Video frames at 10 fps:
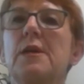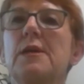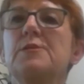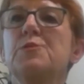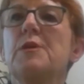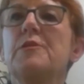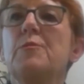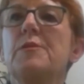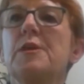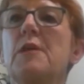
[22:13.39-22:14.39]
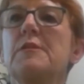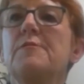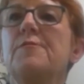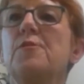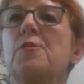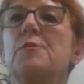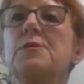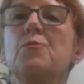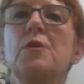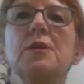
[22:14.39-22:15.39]
I'm just wondering whether going
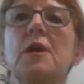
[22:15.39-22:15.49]
forward, what